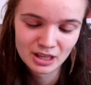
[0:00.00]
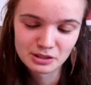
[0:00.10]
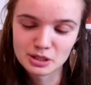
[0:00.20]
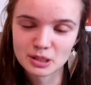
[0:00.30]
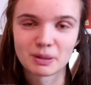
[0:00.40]

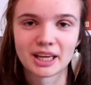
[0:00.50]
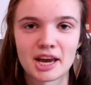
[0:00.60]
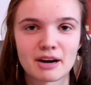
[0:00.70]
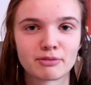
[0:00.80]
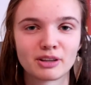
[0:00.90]
So just be
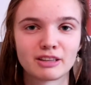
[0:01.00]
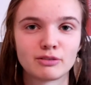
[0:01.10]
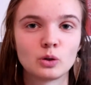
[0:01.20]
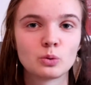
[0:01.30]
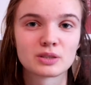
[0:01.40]
careful if
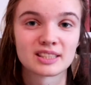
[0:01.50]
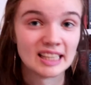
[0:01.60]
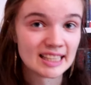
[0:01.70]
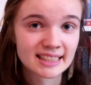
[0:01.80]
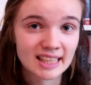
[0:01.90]
you use
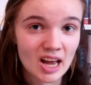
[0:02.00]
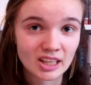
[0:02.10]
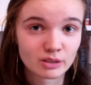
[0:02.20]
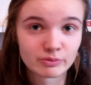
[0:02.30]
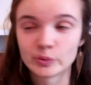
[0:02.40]
these
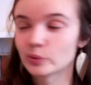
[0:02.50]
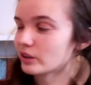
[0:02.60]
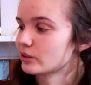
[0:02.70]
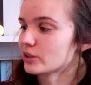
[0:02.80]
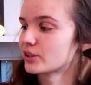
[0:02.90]
kind of
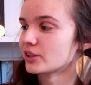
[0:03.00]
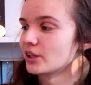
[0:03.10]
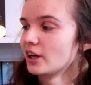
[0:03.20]
rulers